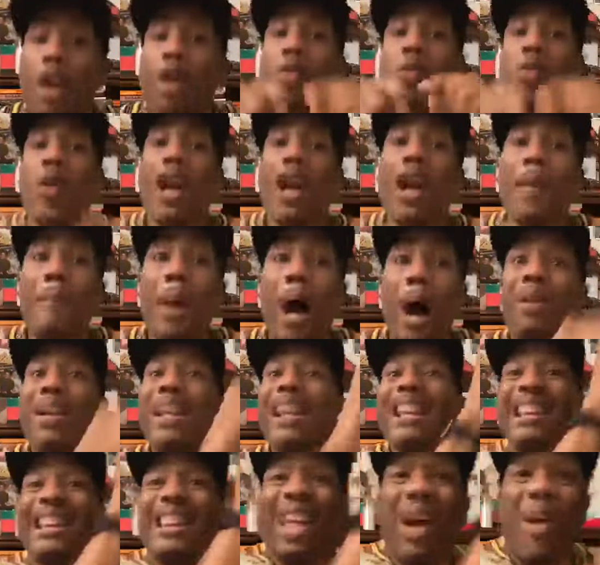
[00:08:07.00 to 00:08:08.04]
What about
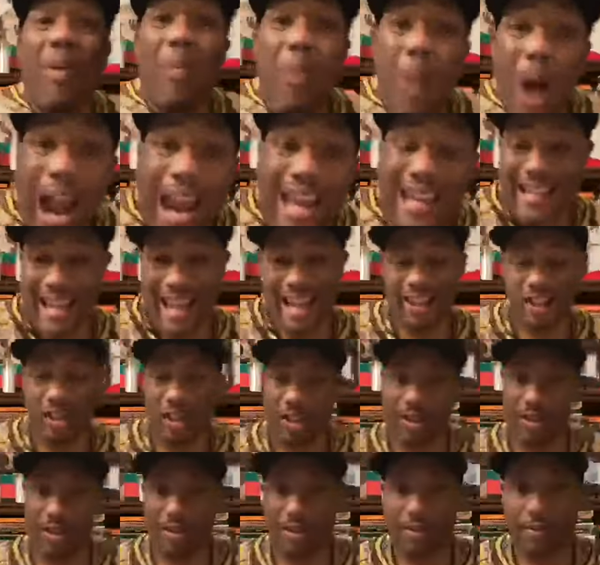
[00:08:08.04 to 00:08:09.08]
the white
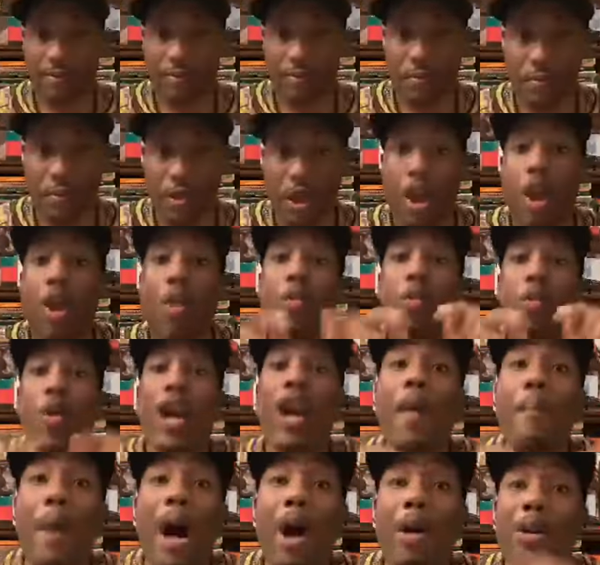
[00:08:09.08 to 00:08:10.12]
nations? What
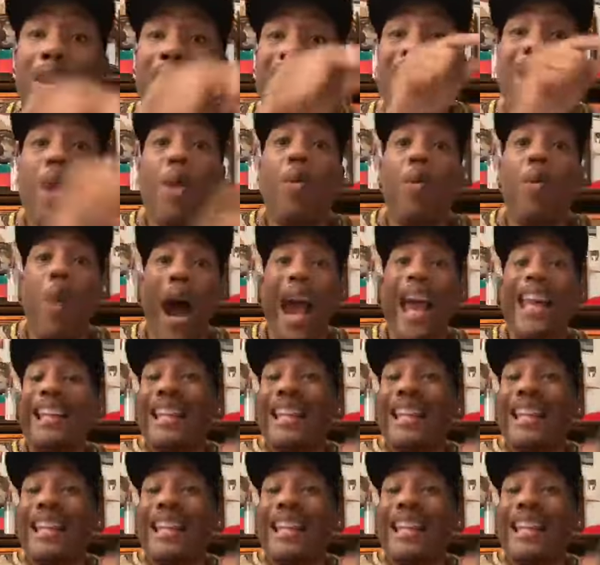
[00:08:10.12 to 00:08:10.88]
about the white